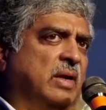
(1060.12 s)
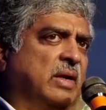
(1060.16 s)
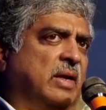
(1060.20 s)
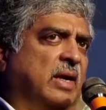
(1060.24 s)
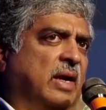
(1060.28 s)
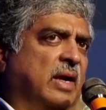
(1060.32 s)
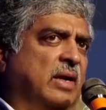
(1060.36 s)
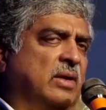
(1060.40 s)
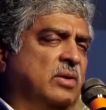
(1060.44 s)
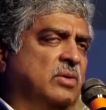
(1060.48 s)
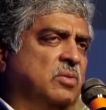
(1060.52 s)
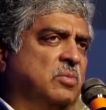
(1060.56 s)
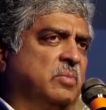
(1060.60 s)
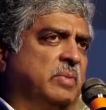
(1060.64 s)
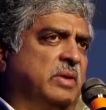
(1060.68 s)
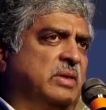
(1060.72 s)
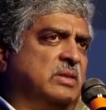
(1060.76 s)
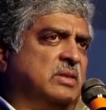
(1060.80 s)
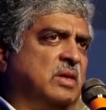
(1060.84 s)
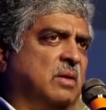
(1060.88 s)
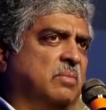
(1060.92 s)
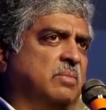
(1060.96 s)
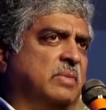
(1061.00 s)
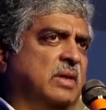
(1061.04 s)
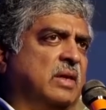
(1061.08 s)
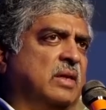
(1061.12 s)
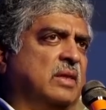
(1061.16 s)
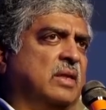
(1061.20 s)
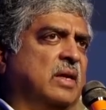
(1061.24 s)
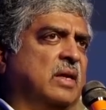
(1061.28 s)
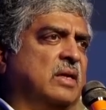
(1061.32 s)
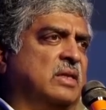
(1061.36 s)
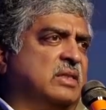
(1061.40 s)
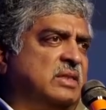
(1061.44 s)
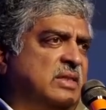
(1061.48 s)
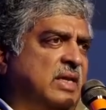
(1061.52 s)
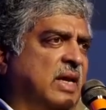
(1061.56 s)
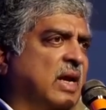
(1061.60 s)
it had to be something
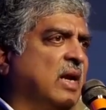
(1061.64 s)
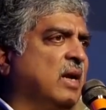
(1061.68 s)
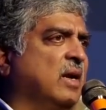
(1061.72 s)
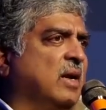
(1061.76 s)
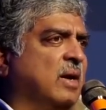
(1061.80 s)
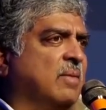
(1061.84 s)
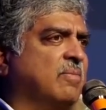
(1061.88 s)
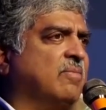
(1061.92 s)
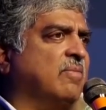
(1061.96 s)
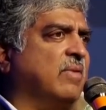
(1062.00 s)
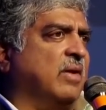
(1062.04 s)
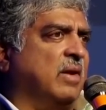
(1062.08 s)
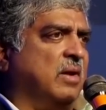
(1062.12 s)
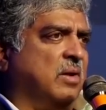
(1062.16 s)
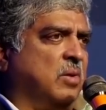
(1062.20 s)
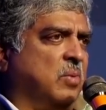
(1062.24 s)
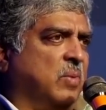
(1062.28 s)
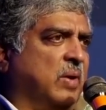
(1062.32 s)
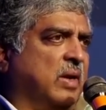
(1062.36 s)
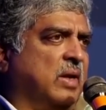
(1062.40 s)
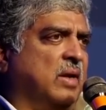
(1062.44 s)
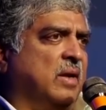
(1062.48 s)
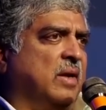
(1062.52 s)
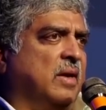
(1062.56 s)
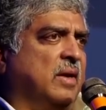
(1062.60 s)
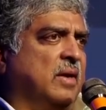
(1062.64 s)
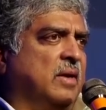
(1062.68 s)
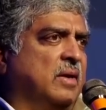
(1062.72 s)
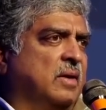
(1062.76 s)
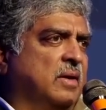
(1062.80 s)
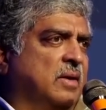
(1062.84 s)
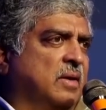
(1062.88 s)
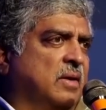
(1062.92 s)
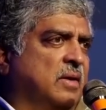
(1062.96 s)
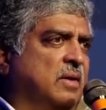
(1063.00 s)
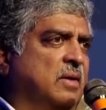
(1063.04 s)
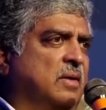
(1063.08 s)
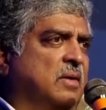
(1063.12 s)
that scaled up very quickly,
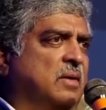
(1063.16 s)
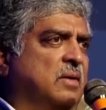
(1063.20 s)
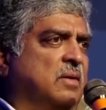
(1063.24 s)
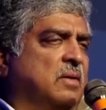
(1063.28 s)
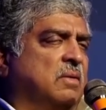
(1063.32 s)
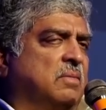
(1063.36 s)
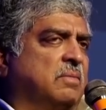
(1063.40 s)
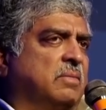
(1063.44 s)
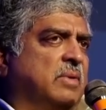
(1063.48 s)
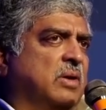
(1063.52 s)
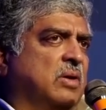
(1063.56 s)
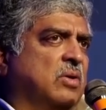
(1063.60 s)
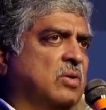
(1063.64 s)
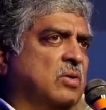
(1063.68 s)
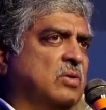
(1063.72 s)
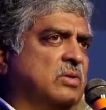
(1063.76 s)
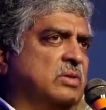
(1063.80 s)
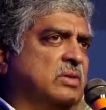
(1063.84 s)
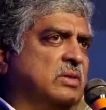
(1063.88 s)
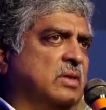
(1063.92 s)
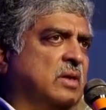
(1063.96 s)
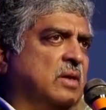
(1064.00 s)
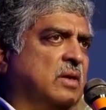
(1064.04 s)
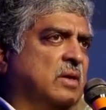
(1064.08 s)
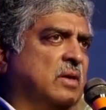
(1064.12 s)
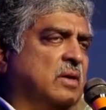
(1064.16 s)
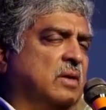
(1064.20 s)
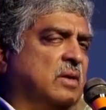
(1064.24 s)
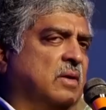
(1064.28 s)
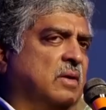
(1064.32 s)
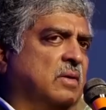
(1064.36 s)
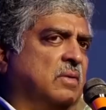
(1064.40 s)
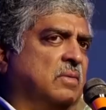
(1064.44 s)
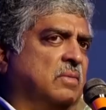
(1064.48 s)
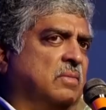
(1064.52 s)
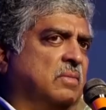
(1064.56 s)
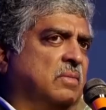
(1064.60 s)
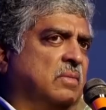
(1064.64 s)
because
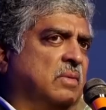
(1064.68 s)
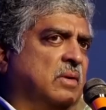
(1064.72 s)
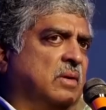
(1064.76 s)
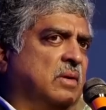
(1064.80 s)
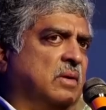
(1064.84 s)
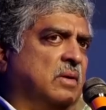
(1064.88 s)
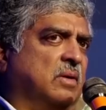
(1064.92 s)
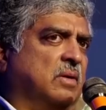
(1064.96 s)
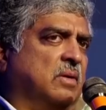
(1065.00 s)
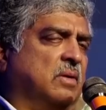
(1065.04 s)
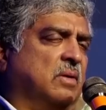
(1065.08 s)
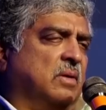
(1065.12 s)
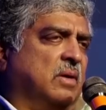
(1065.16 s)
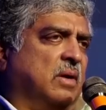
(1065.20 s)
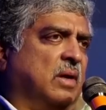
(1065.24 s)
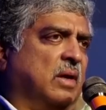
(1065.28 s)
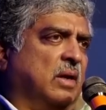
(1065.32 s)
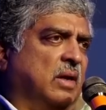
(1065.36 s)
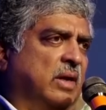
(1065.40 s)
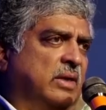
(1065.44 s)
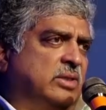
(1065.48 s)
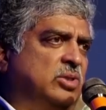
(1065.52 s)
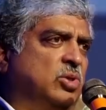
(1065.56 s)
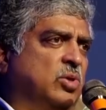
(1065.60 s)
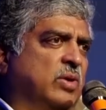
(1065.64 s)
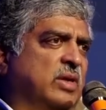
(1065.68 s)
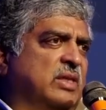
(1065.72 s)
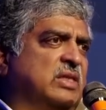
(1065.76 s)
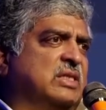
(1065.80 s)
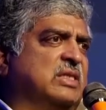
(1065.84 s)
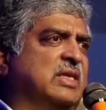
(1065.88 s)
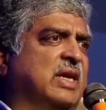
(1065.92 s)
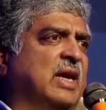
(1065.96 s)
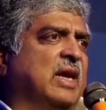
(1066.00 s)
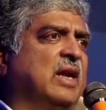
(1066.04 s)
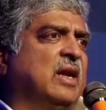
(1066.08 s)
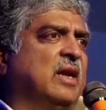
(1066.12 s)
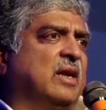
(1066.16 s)
unless you can
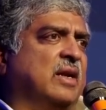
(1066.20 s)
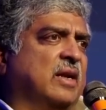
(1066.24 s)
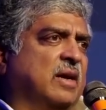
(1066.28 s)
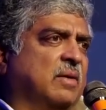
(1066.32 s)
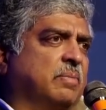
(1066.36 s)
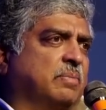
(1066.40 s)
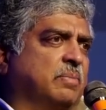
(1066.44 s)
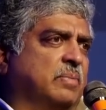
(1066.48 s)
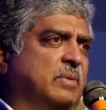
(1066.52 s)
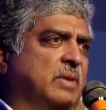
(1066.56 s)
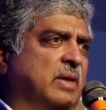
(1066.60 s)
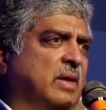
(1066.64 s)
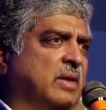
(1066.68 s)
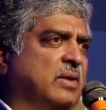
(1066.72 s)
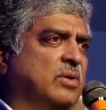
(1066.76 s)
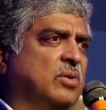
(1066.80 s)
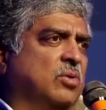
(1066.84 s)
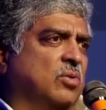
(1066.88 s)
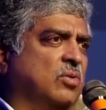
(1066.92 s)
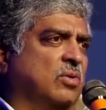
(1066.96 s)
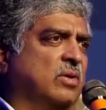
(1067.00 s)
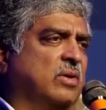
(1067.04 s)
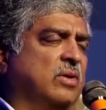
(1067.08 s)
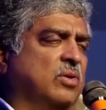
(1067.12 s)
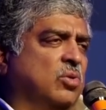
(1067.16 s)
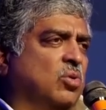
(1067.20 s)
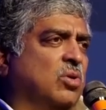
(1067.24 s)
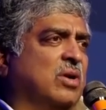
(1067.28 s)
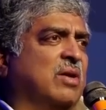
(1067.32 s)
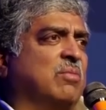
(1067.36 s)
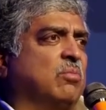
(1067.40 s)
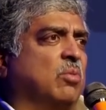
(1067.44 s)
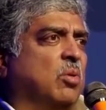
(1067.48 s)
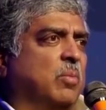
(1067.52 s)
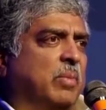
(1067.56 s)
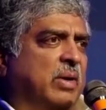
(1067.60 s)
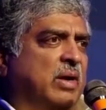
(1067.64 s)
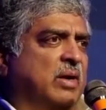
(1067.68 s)
scale it up, then you don't
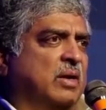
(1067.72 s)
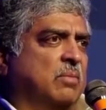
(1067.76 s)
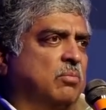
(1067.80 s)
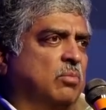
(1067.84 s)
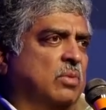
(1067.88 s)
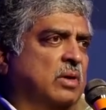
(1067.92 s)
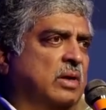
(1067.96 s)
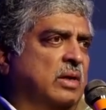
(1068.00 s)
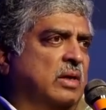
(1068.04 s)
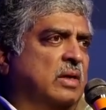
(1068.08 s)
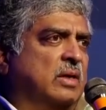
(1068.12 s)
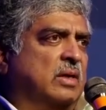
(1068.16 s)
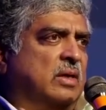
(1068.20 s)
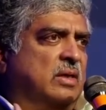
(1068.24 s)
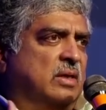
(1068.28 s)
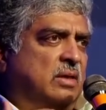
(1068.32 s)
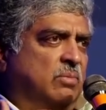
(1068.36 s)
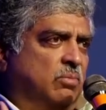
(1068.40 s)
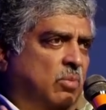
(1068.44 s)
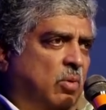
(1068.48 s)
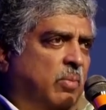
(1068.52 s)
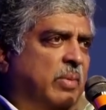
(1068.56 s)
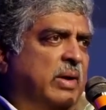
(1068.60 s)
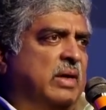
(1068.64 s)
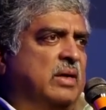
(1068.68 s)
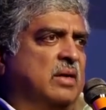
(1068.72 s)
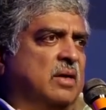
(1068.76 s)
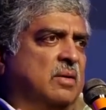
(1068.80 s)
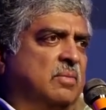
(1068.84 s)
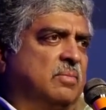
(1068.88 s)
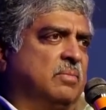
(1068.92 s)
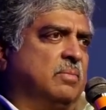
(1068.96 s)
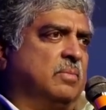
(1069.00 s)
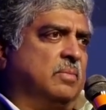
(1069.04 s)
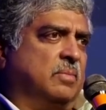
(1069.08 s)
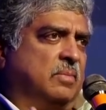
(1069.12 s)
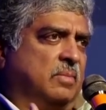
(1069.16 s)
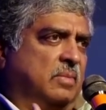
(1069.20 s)
have momentum.
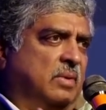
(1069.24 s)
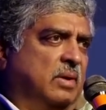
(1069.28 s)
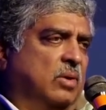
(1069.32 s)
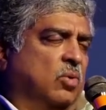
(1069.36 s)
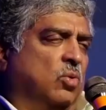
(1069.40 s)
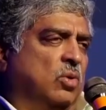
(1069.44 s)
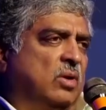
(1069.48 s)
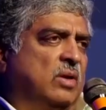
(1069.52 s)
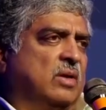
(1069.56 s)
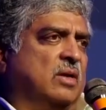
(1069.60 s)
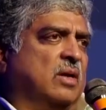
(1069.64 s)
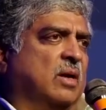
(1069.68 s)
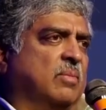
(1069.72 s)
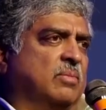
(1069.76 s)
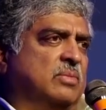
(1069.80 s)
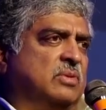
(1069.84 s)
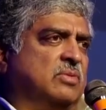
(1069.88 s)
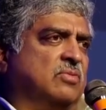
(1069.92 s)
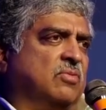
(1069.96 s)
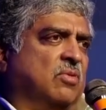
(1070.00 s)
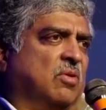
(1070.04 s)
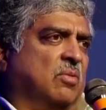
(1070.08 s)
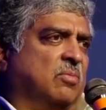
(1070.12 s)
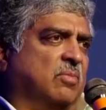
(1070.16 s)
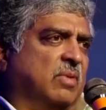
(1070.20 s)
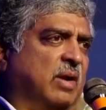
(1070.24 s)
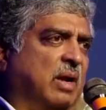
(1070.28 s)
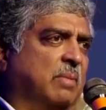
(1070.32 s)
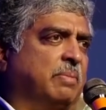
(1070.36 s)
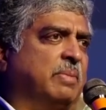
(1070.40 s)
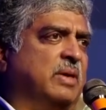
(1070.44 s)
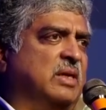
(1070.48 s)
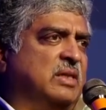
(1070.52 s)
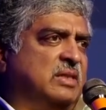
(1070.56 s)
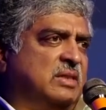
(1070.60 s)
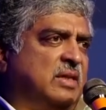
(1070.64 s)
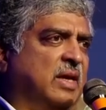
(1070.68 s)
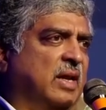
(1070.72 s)
Momentum only comes from
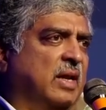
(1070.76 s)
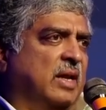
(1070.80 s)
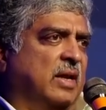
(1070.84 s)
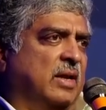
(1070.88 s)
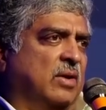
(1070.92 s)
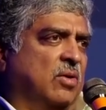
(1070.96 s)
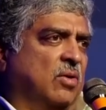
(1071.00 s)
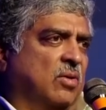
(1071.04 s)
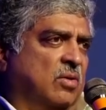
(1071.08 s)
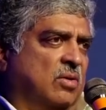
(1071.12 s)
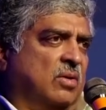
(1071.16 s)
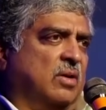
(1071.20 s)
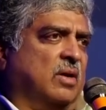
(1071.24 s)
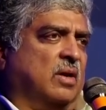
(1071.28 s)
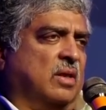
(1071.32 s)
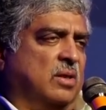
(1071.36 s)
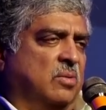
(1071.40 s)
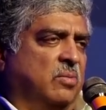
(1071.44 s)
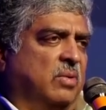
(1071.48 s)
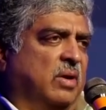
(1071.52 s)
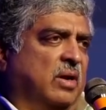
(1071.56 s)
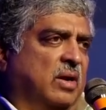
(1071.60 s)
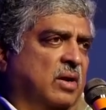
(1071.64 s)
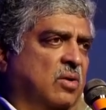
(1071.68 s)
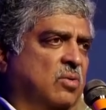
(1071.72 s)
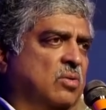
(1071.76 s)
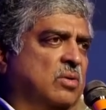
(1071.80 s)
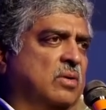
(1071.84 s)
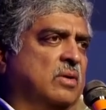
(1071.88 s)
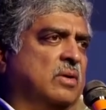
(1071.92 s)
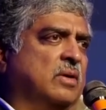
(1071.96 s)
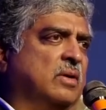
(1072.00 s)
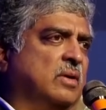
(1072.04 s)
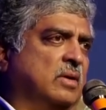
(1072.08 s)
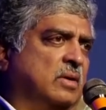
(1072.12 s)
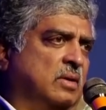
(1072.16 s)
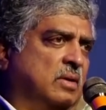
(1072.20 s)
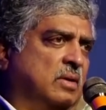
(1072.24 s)
rapid scaling, or other way around,